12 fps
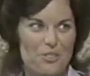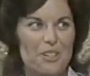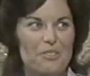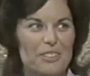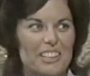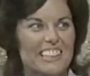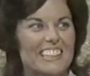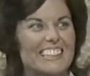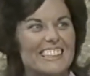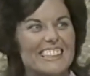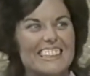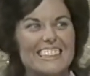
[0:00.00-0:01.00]
terrific. That
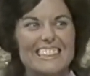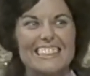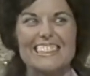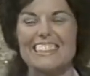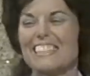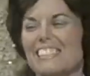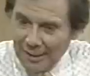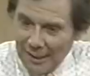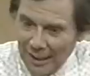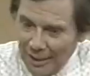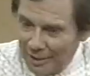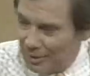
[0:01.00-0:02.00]
is terrific. And
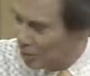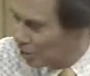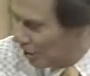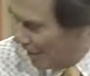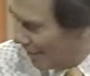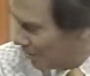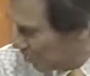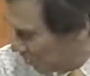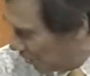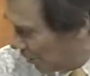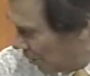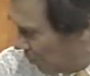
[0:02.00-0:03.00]
Ellen is
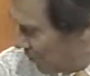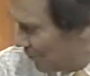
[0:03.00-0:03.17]
challenging her.